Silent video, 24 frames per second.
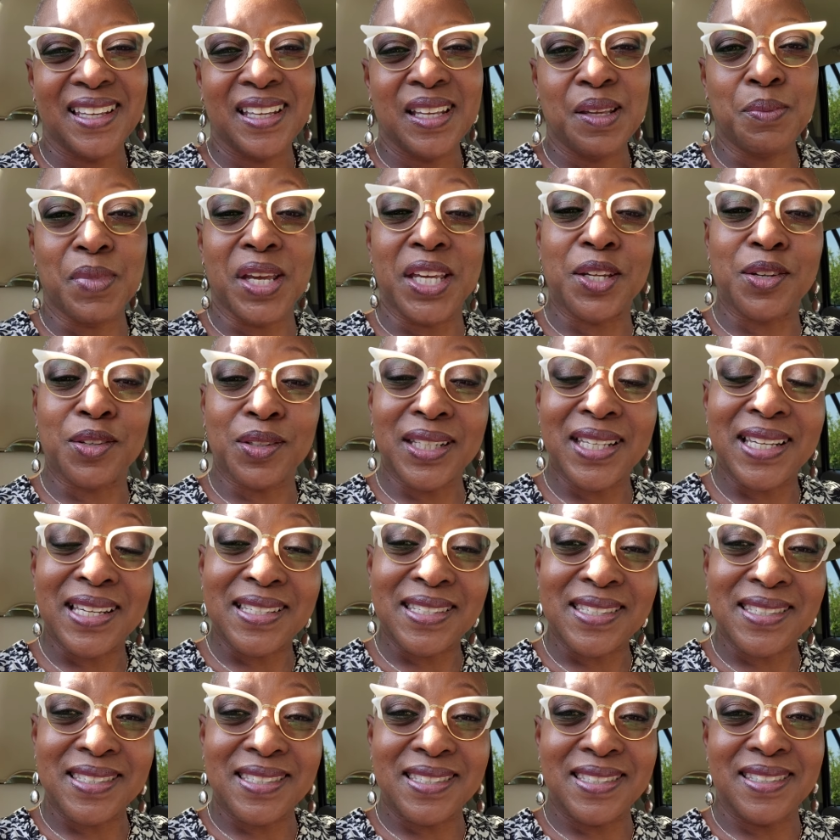make your
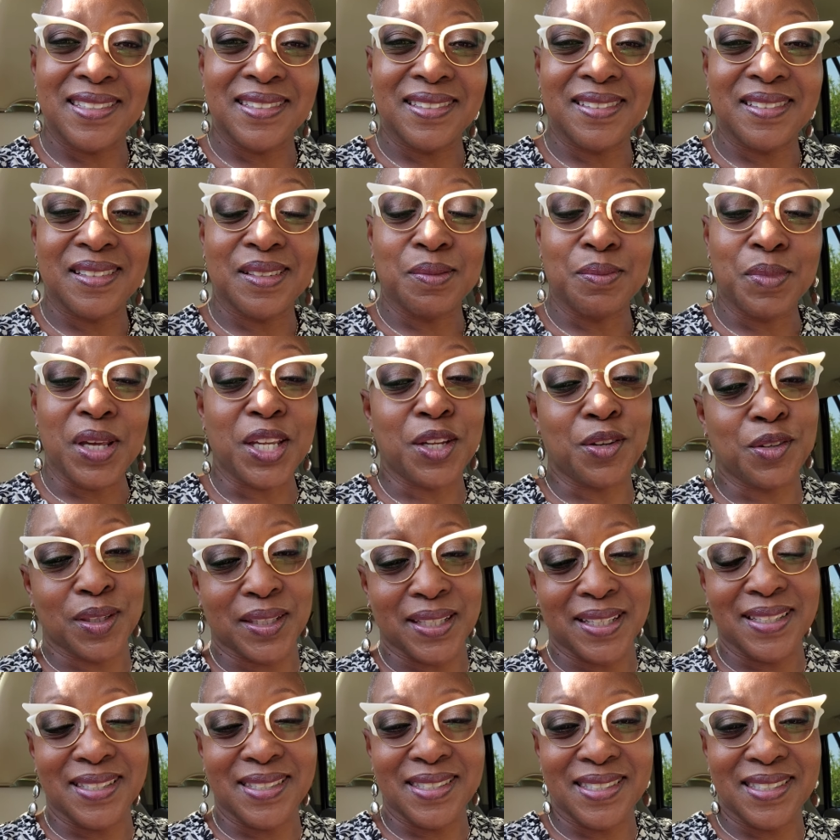list, make your
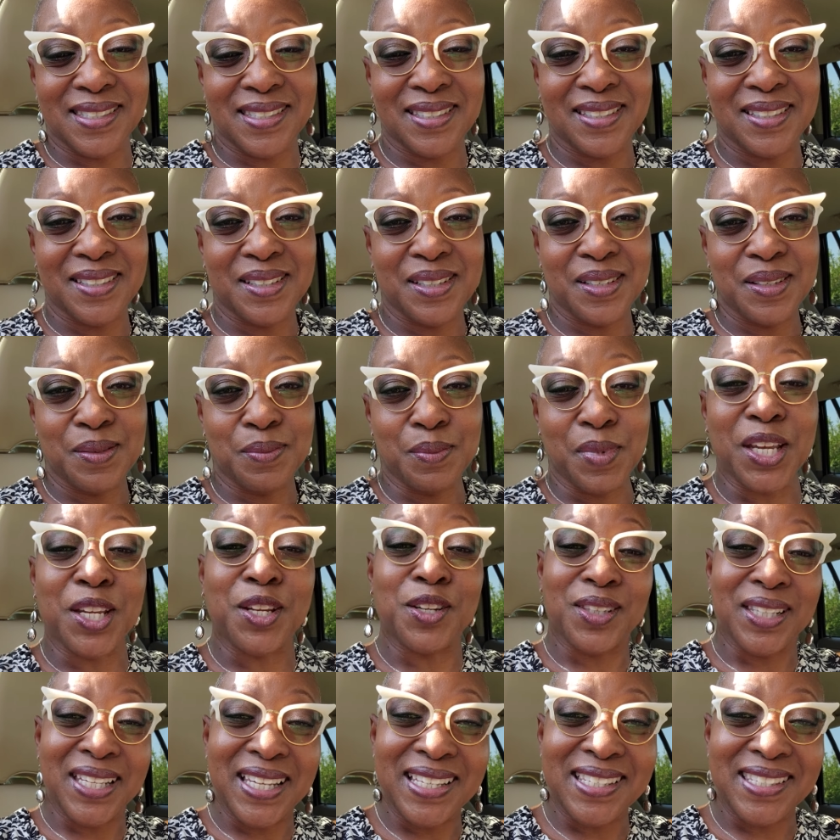list, make your
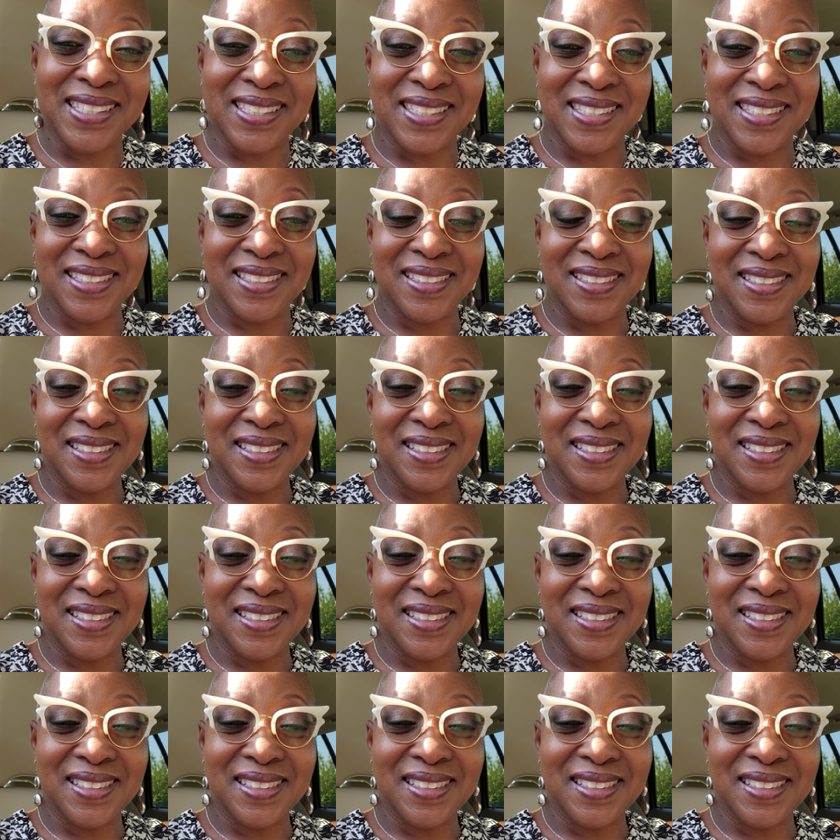list.